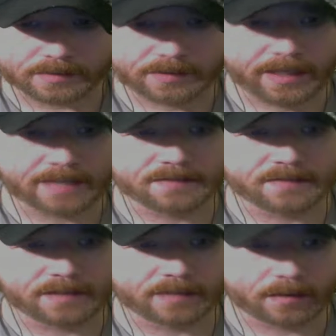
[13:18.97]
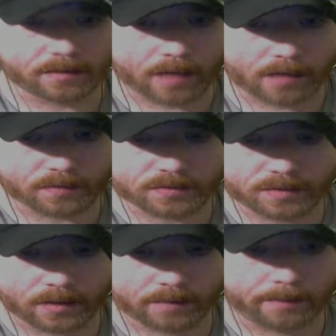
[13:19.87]
She has $600
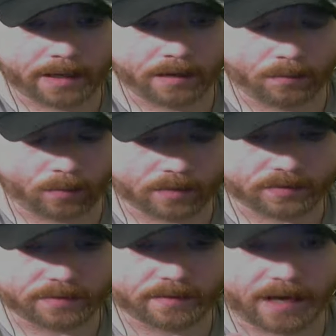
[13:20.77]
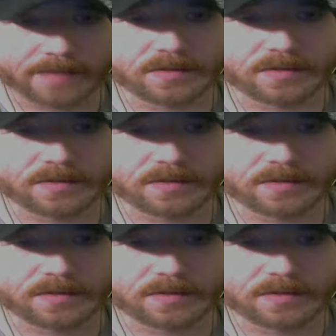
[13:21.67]
worth of ice